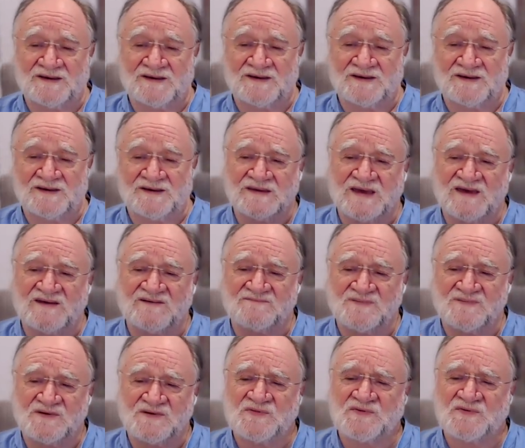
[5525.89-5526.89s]
he
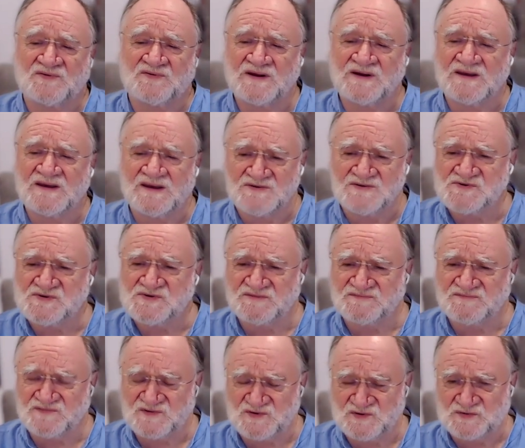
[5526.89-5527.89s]
gave me three
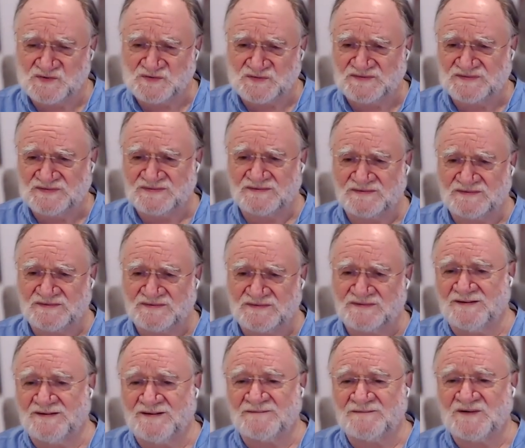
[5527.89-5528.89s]
interviews,
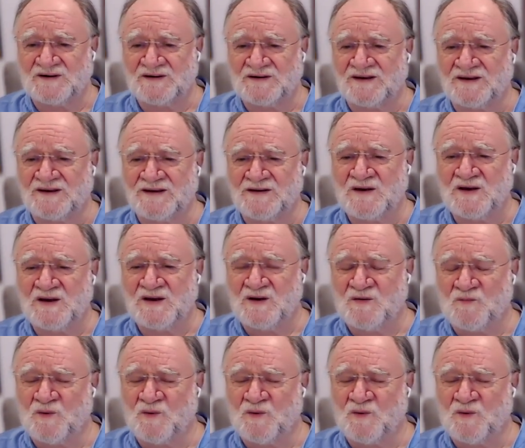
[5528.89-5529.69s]
okay?